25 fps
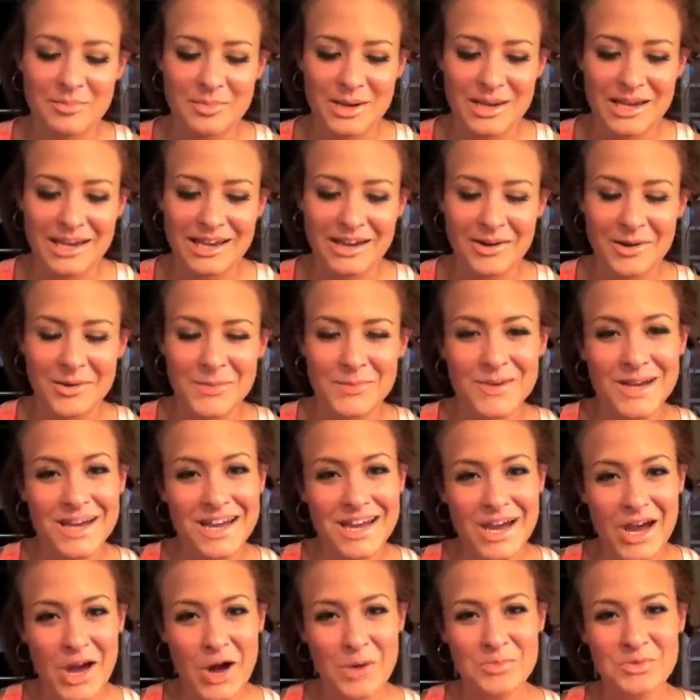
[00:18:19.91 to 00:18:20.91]
But I
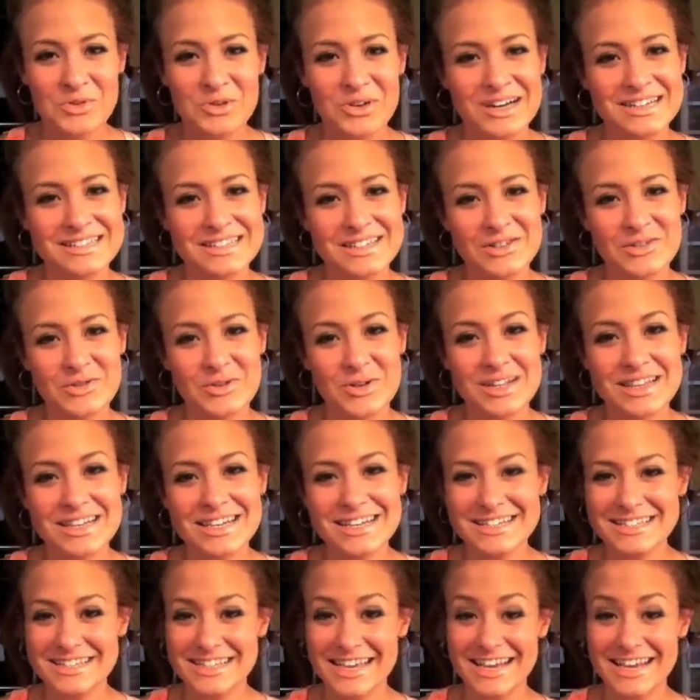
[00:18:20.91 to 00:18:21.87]
hope you guys enjoy this,